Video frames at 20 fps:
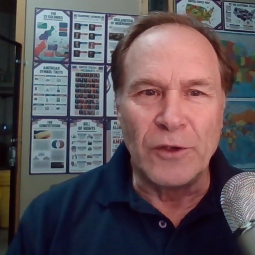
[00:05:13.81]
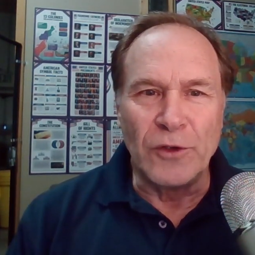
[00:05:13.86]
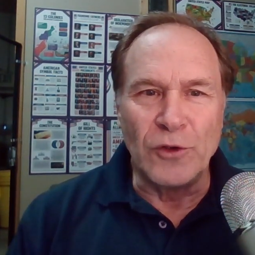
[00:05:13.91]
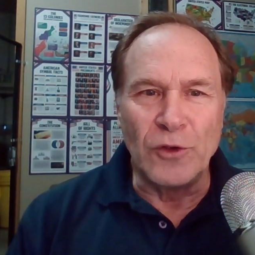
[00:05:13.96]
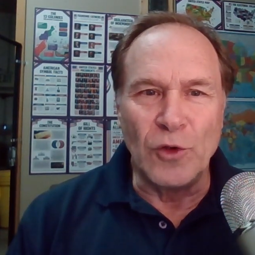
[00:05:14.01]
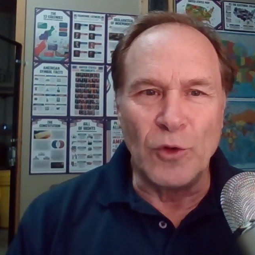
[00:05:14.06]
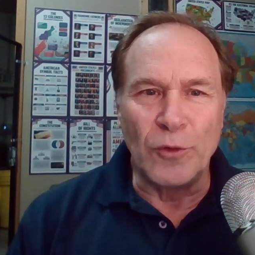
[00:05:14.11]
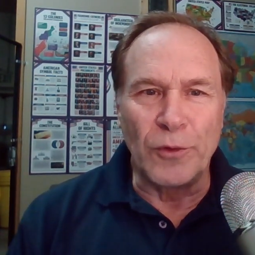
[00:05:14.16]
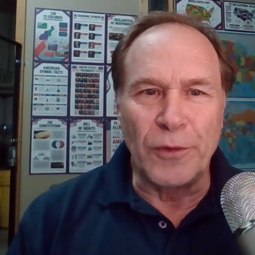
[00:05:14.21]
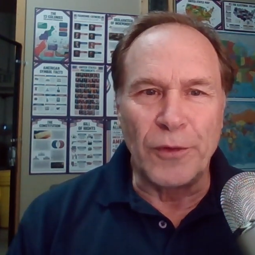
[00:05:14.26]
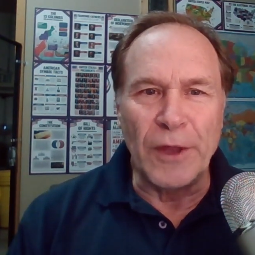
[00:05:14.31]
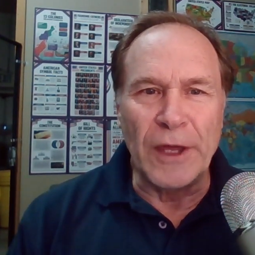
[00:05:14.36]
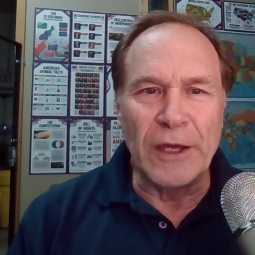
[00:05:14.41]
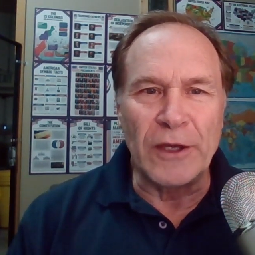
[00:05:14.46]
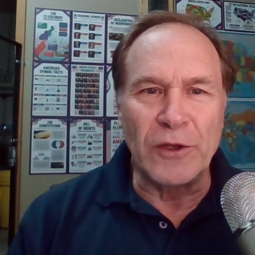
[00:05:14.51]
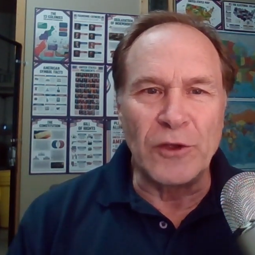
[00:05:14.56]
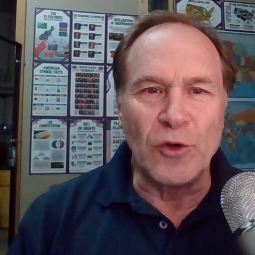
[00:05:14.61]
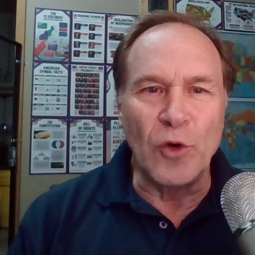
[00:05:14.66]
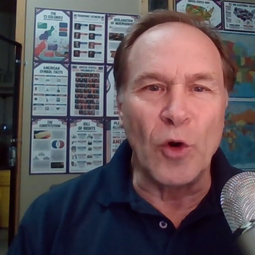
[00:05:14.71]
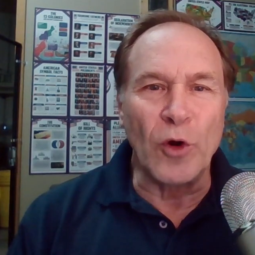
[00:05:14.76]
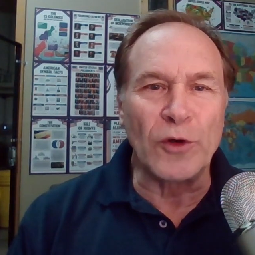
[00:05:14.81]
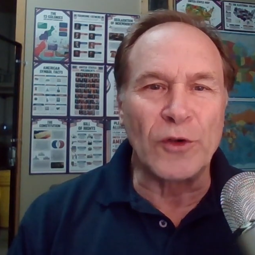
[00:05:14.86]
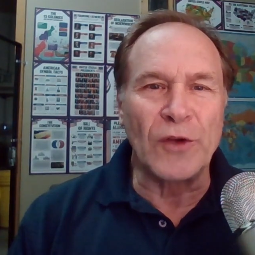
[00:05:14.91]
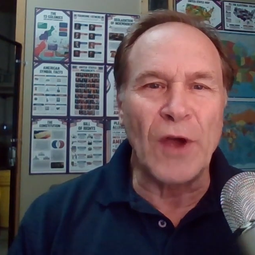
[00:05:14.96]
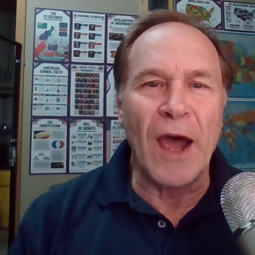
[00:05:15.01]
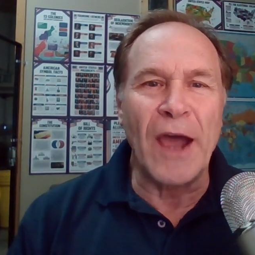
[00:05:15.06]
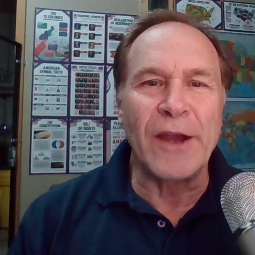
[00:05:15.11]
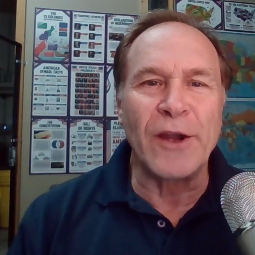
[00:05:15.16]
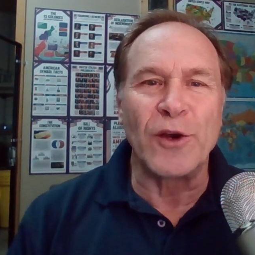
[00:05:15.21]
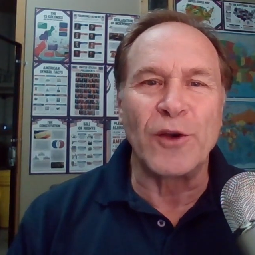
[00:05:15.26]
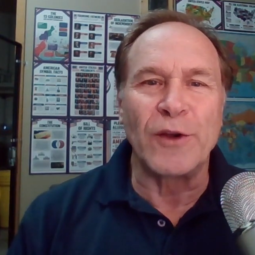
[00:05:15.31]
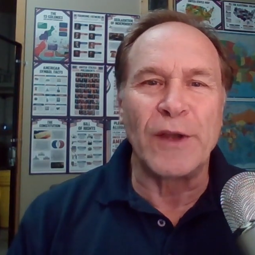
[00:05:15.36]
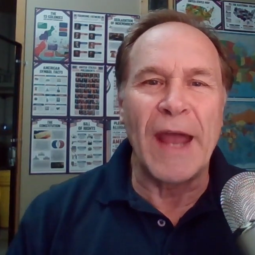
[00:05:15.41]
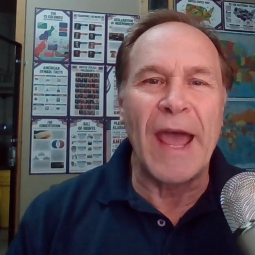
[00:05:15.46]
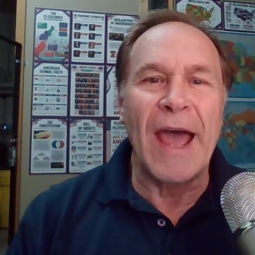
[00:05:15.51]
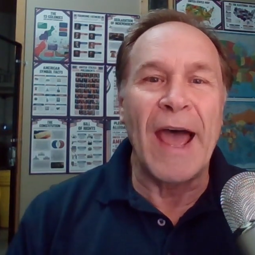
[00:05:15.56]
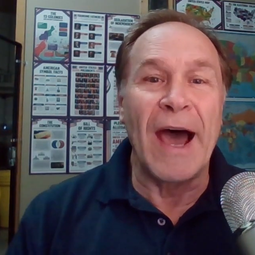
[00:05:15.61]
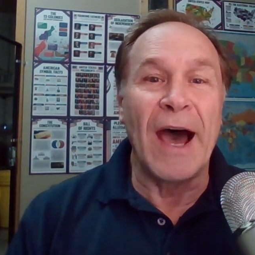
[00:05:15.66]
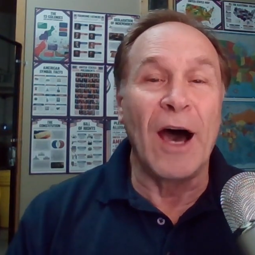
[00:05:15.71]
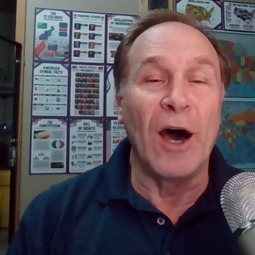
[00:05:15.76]
you think you're tired
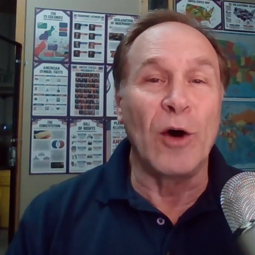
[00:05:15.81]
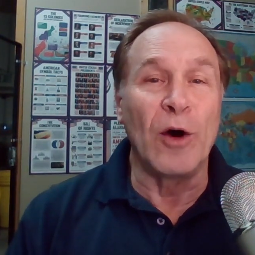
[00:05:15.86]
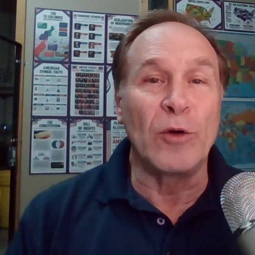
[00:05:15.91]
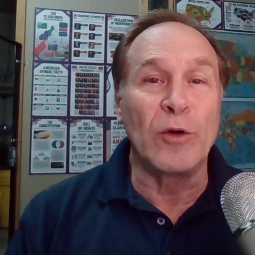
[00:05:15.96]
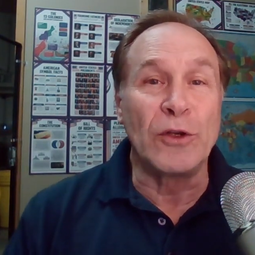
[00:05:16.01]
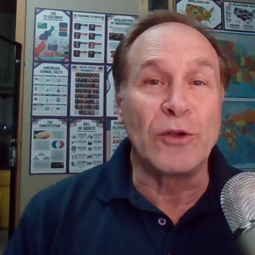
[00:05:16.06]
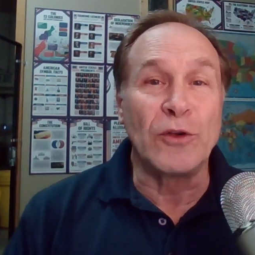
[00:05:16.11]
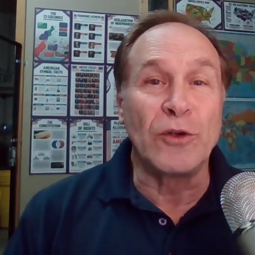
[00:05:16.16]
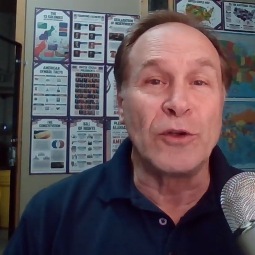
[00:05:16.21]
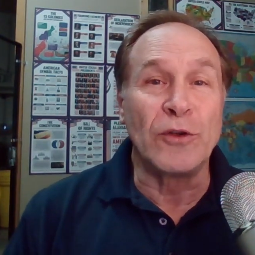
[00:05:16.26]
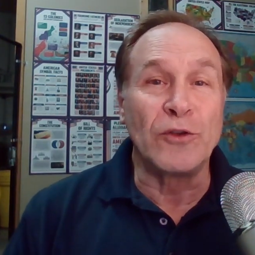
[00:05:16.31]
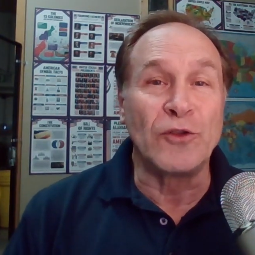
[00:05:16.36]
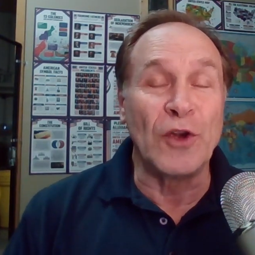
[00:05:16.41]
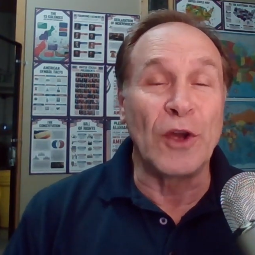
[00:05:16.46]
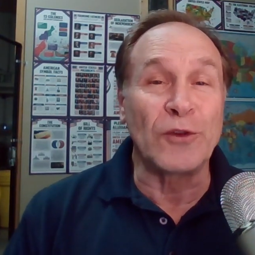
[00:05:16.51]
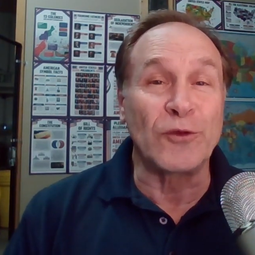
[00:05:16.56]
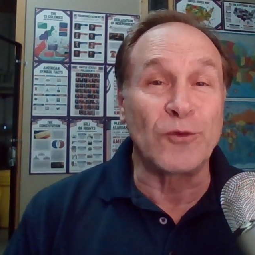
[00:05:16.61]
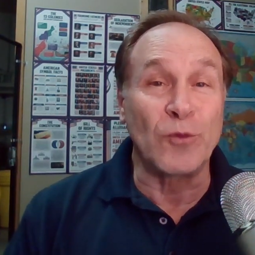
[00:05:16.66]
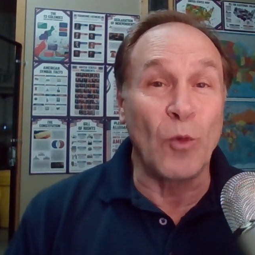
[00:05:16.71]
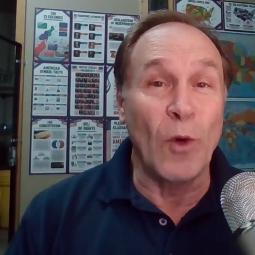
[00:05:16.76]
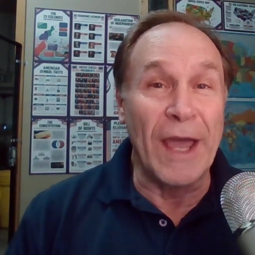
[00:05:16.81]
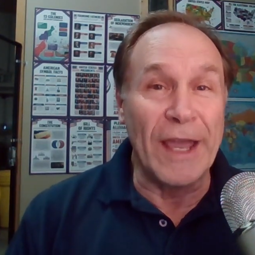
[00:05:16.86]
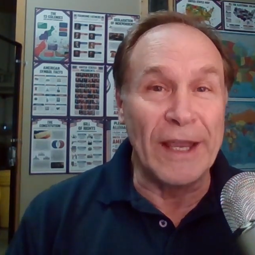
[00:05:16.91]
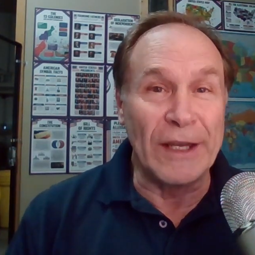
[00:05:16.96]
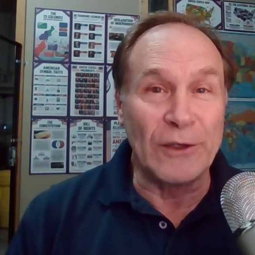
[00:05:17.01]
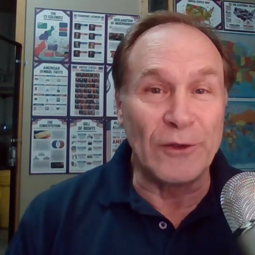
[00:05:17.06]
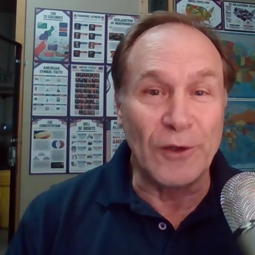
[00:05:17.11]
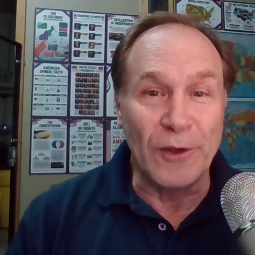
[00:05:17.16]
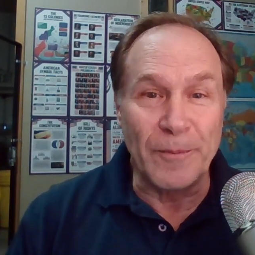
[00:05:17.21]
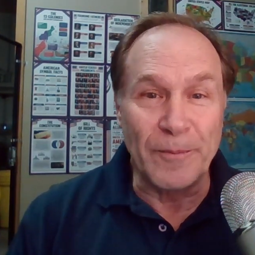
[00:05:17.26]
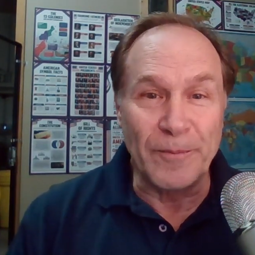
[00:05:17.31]
now, just wait.